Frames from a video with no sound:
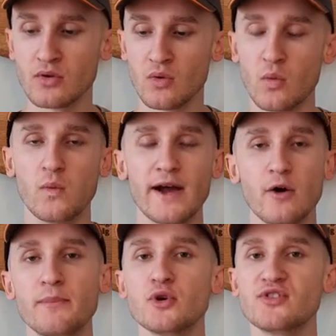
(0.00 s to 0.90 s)
well
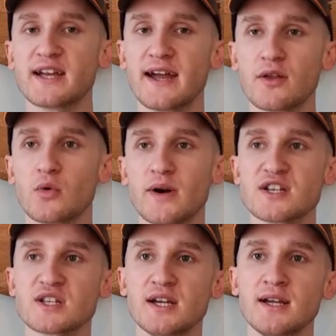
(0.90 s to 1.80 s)
put together
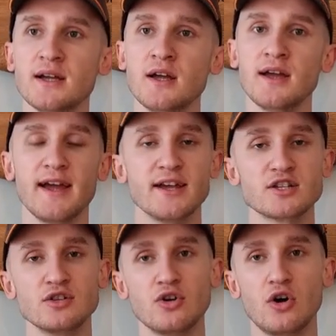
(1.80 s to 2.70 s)
whiskey.
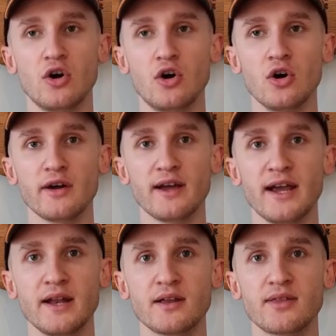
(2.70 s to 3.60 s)
It's not
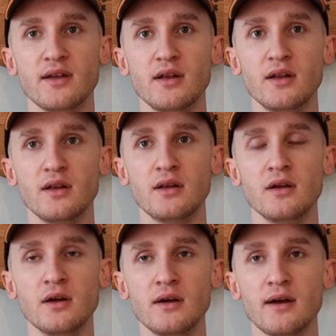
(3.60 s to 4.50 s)
anything
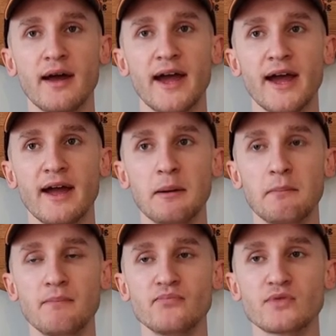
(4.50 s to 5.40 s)
um,
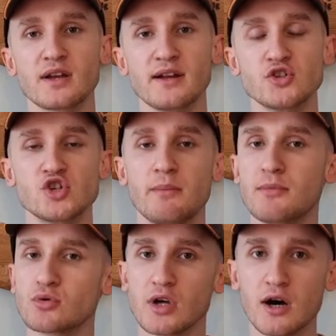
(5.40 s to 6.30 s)
kind of
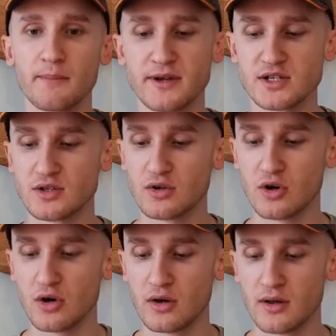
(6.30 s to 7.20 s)
jumbled up. It's
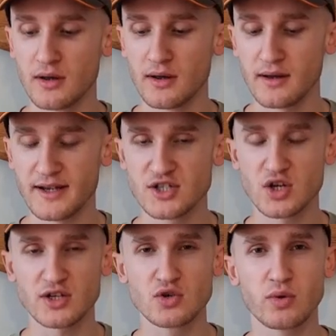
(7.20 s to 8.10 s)
not, it's,
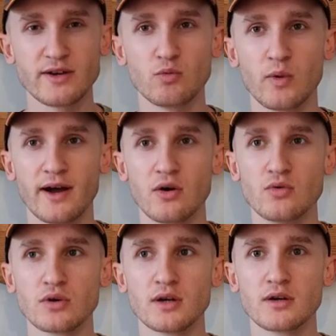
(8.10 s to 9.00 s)
it's quite well,